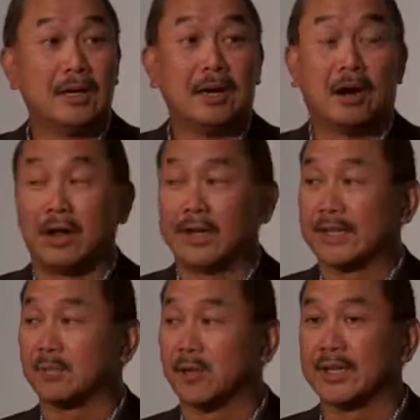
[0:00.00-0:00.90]
all that
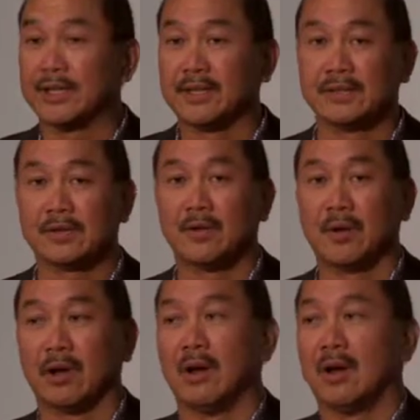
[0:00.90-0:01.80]
sprinkling that's
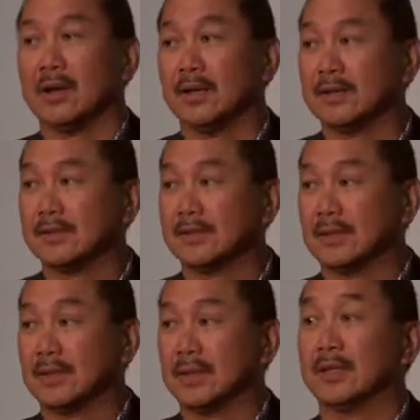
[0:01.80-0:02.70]
going on
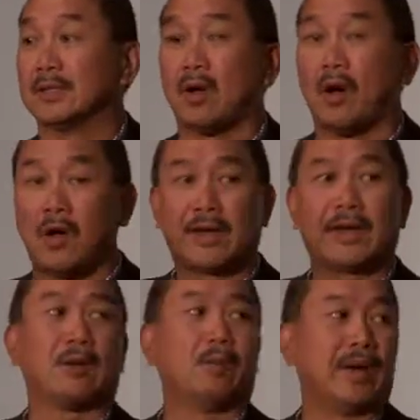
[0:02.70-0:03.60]
it's all
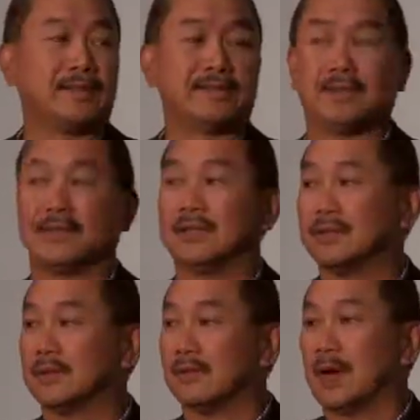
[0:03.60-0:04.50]
getting wasted into
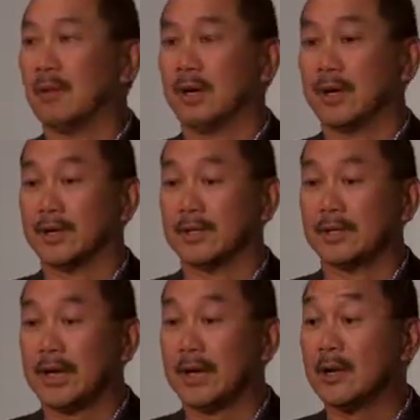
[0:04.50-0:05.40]
the groundwater.
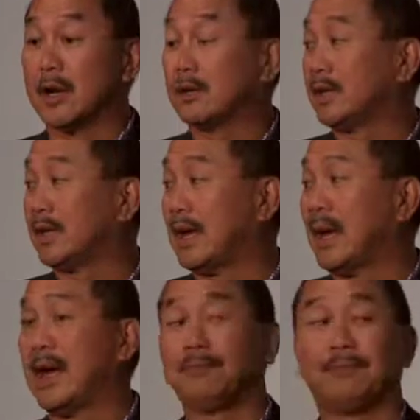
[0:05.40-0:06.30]
And not only
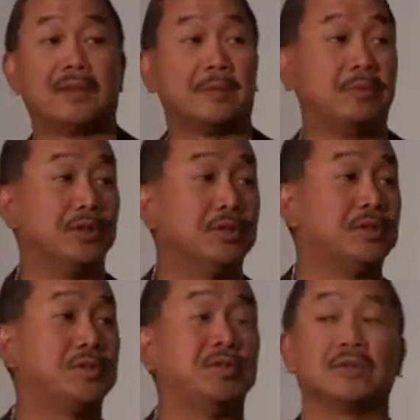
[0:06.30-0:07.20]
that, the
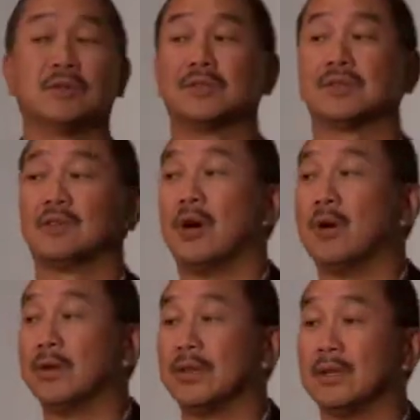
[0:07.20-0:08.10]
pollution that goes
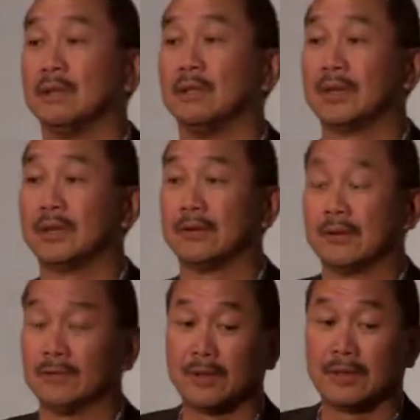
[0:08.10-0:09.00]
along with it, with
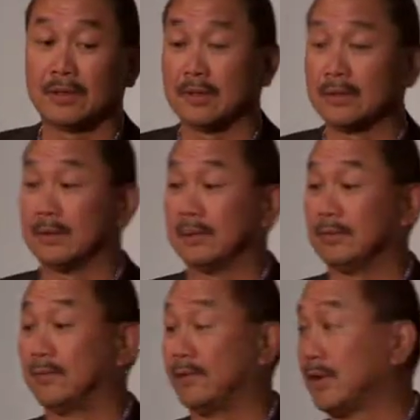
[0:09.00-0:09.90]
the
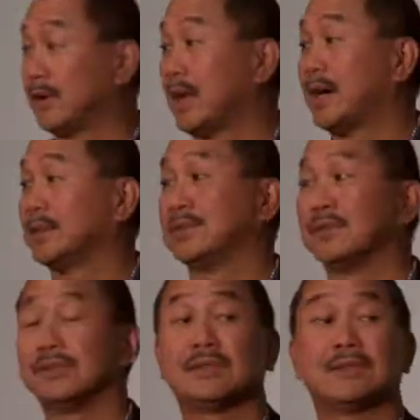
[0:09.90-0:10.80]

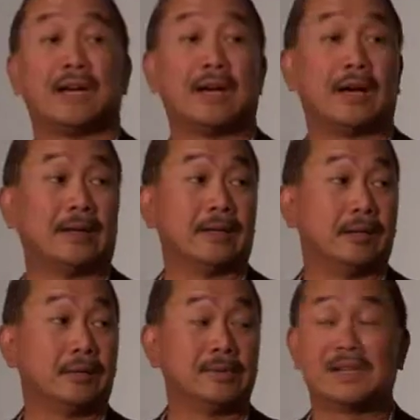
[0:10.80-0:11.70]
fertilizers, the
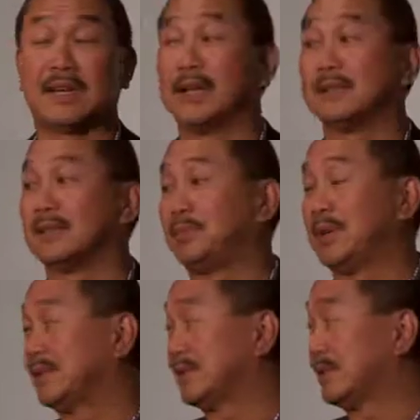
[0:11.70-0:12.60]
herbicides, and the
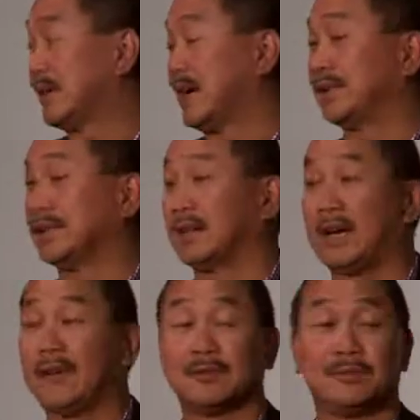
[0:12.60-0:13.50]
pesticides that
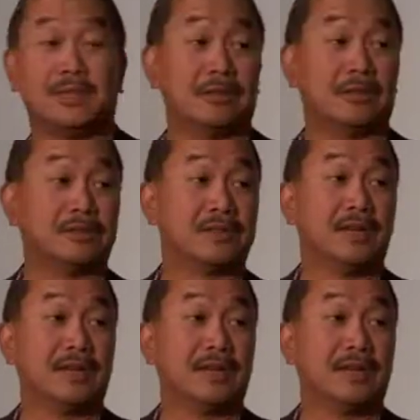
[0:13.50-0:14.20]
have to be used